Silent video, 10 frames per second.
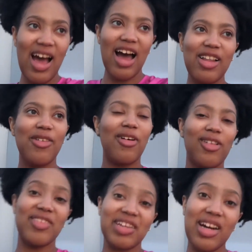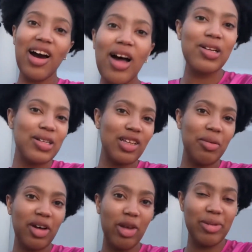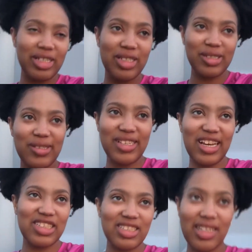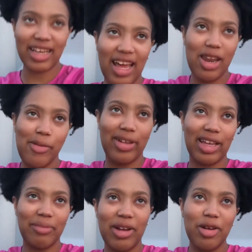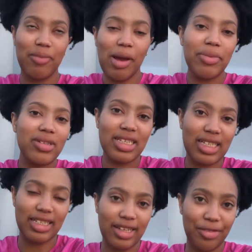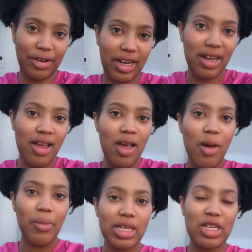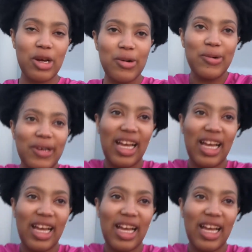I love all of the colors I'm gonna be choosing, just like anyone. Like, my build isn't different, but you know,